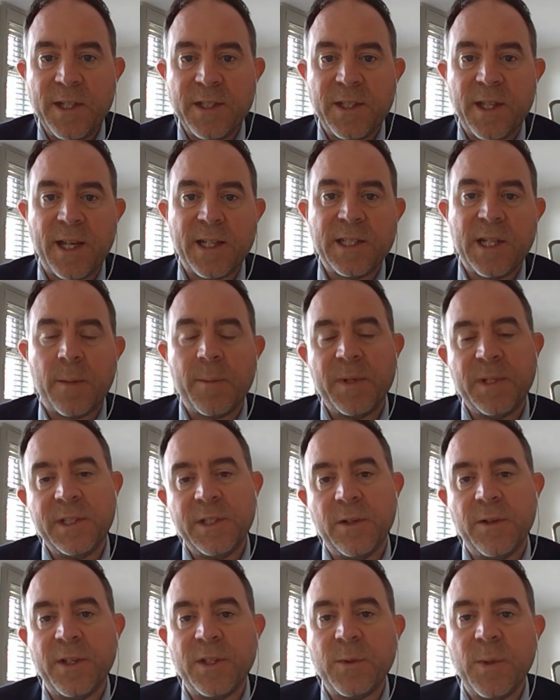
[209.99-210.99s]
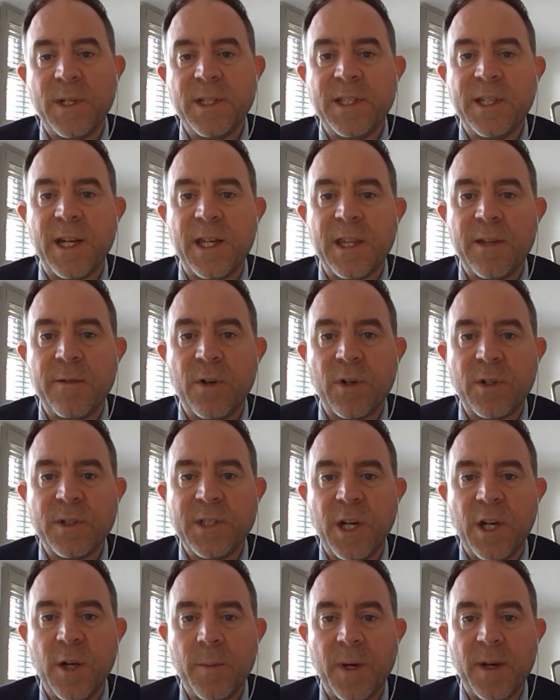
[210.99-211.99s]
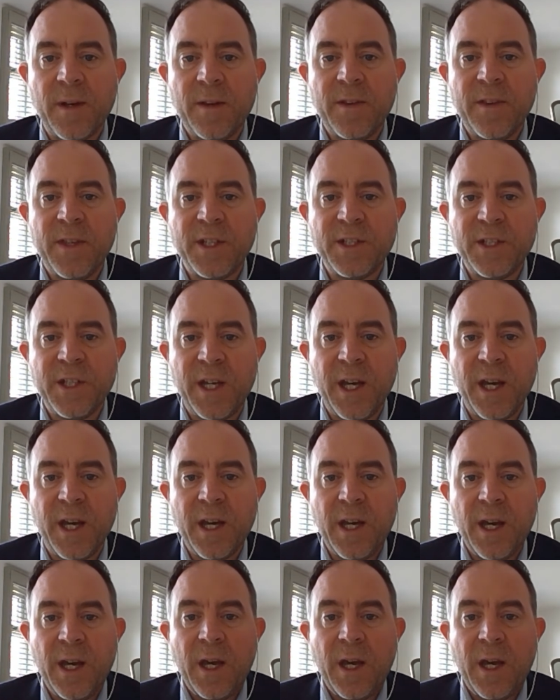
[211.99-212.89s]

so that's up until the twenty-eighth of October this year,